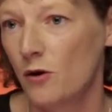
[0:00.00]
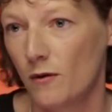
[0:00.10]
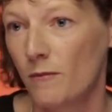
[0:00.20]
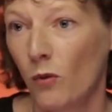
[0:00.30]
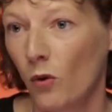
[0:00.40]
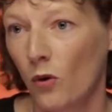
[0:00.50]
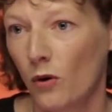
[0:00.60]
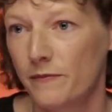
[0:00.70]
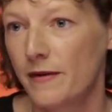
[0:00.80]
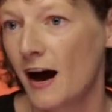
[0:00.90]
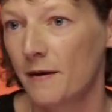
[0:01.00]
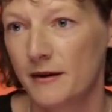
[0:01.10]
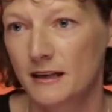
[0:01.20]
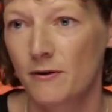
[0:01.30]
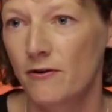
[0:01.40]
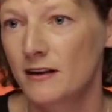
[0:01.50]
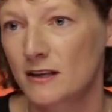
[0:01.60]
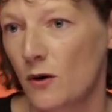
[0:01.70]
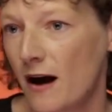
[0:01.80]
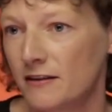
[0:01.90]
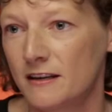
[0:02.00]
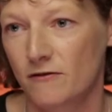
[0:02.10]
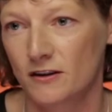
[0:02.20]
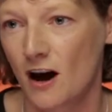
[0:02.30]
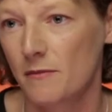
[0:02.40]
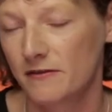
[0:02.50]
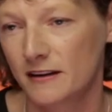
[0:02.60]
are more experienced or have a different type of